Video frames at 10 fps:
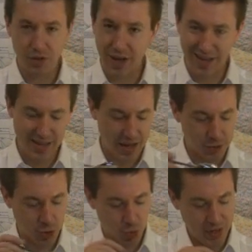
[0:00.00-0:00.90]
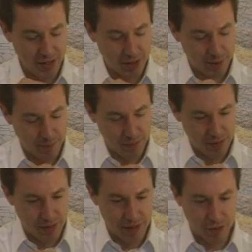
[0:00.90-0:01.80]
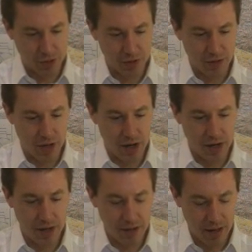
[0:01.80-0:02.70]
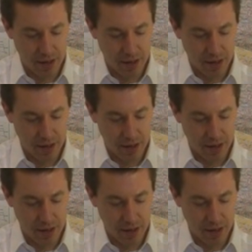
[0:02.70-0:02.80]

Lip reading: and yet sweet, like the honey